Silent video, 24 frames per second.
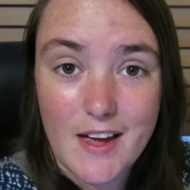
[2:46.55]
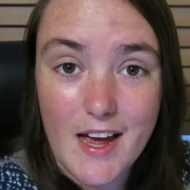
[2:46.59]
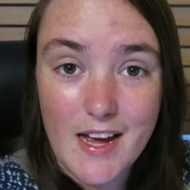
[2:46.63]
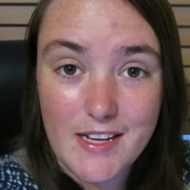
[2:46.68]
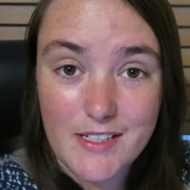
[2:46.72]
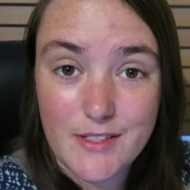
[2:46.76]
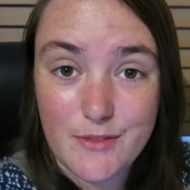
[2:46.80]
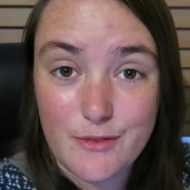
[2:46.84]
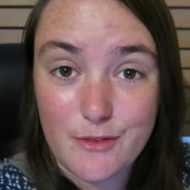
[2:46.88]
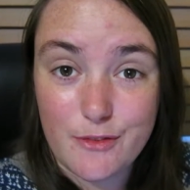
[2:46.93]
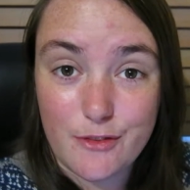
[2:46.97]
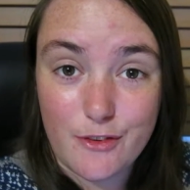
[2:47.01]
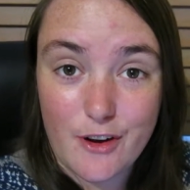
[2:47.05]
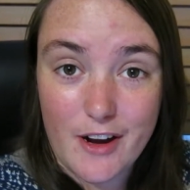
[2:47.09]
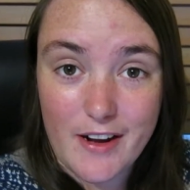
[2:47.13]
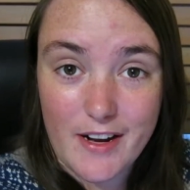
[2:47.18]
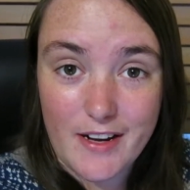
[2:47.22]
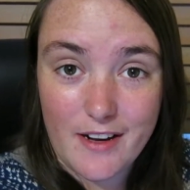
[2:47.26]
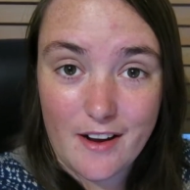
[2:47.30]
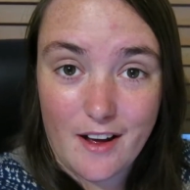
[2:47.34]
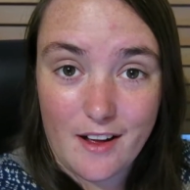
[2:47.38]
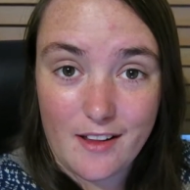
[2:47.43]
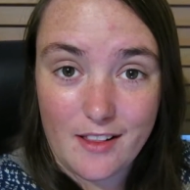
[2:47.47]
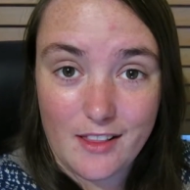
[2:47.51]
As for
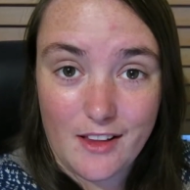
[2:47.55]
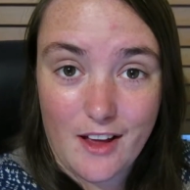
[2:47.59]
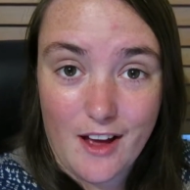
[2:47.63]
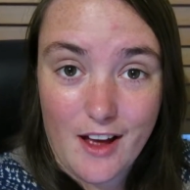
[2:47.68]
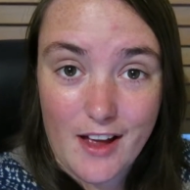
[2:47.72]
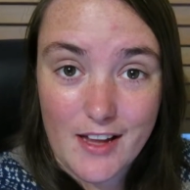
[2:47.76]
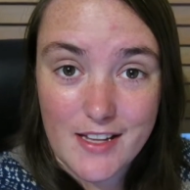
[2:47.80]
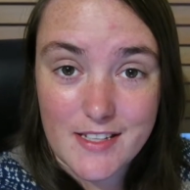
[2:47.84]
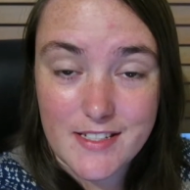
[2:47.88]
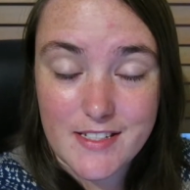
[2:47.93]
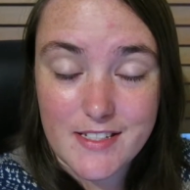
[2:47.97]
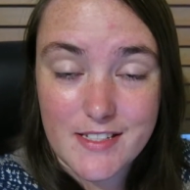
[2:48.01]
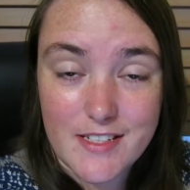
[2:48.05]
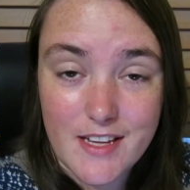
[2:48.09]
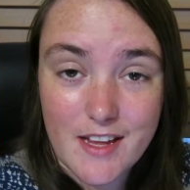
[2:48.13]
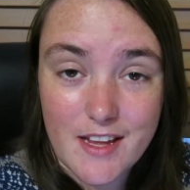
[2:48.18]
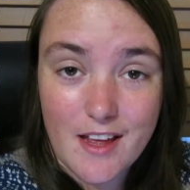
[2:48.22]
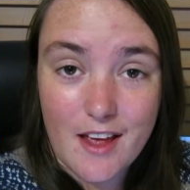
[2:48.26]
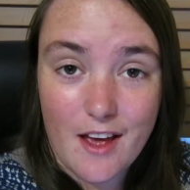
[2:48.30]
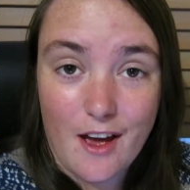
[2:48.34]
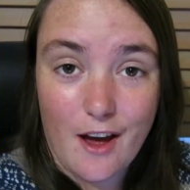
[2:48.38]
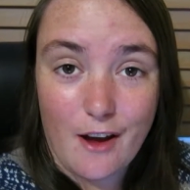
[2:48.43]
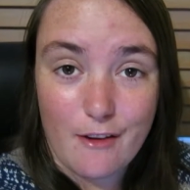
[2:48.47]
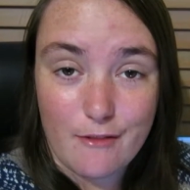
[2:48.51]
Friday Night Lights,
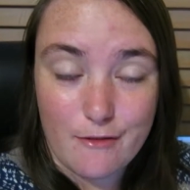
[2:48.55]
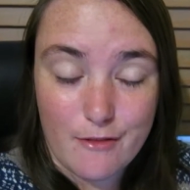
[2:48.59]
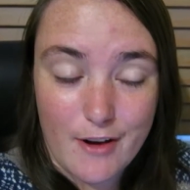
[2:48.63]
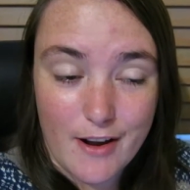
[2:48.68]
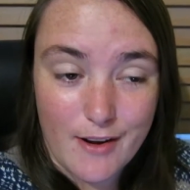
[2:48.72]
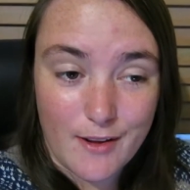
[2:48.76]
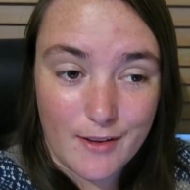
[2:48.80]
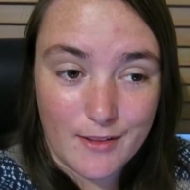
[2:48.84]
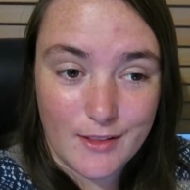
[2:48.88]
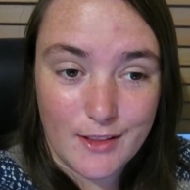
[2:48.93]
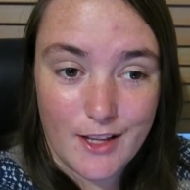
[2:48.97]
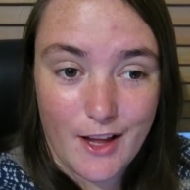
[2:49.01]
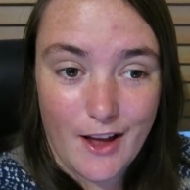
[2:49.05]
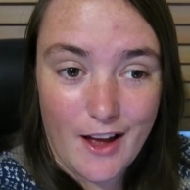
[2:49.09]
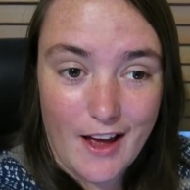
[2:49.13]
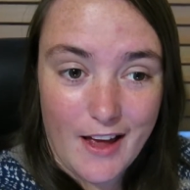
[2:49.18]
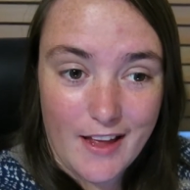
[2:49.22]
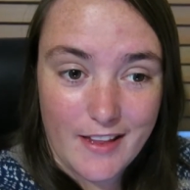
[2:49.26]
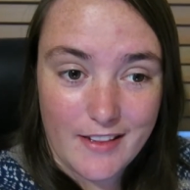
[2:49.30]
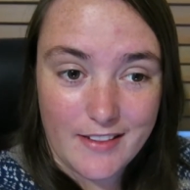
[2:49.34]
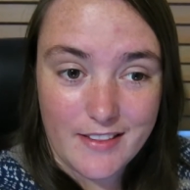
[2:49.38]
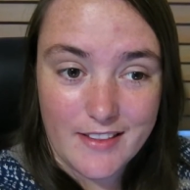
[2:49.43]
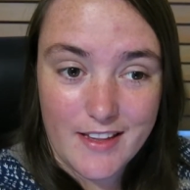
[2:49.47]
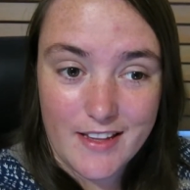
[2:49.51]
I've read
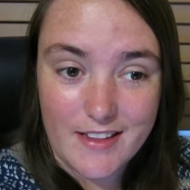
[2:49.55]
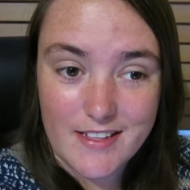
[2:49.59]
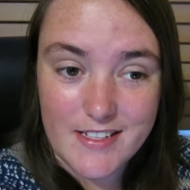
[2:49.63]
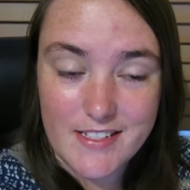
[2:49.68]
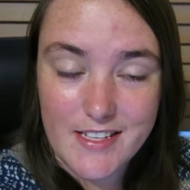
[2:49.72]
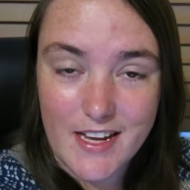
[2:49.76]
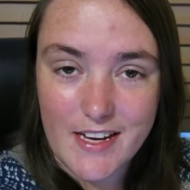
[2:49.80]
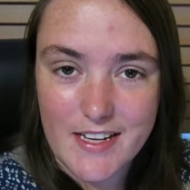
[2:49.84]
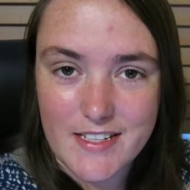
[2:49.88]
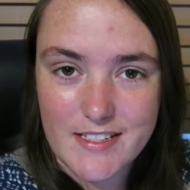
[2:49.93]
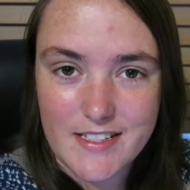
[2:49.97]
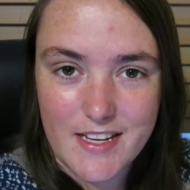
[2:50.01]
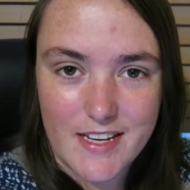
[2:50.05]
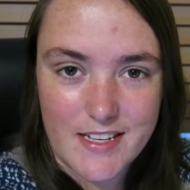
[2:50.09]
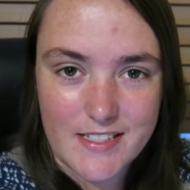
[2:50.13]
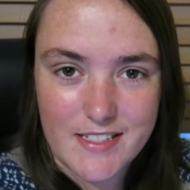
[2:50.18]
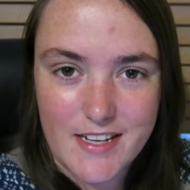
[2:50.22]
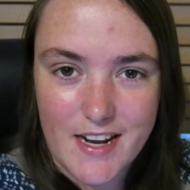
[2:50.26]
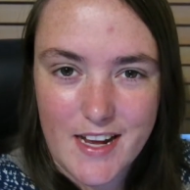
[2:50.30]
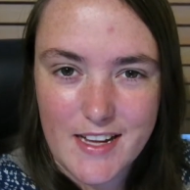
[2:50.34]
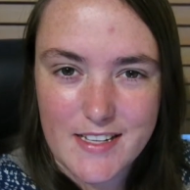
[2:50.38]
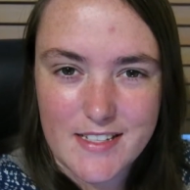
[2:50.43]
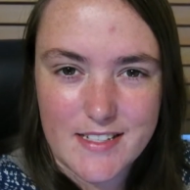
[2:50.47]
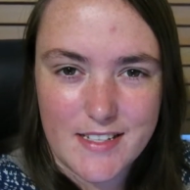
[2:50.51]
online that the second
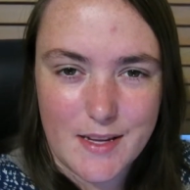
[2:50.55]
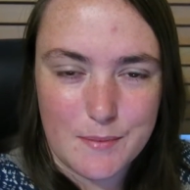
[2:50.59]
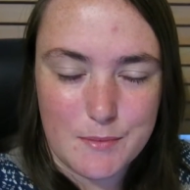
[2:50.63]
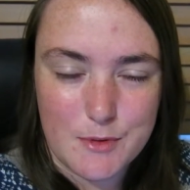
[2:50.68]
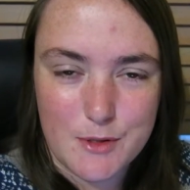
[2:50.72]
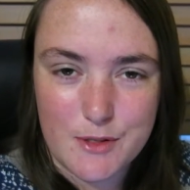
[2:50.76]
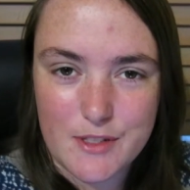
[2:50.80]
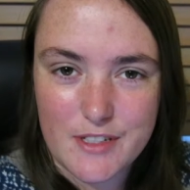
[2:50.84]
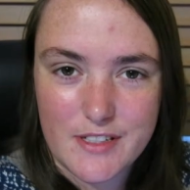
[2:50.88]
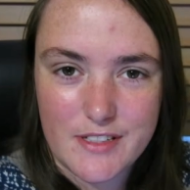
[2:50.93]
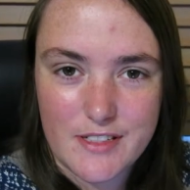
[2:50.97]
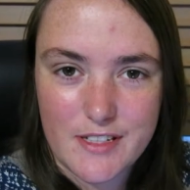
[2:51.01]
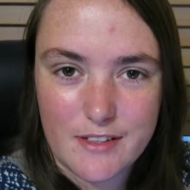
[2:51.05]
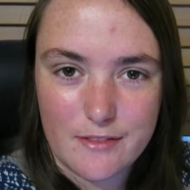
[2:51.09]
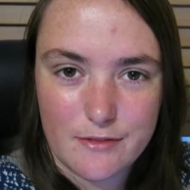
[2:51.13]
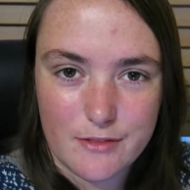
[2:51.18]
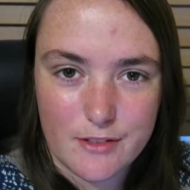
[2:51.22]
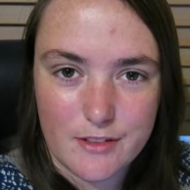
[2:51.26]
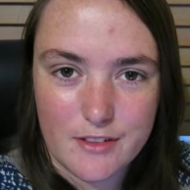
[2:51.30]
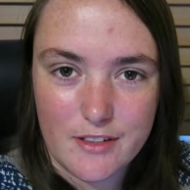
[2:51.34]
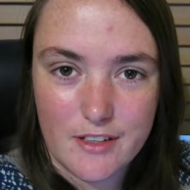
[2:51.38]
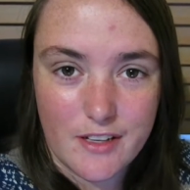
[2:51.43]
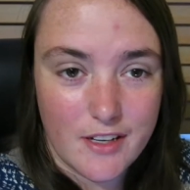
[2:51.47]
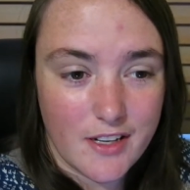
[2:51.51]
season had some sort of
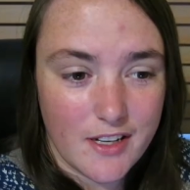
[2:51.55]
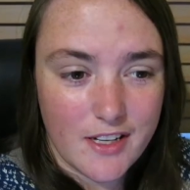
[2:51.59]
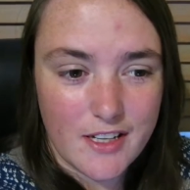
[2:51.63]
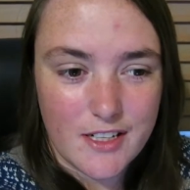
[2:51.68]
different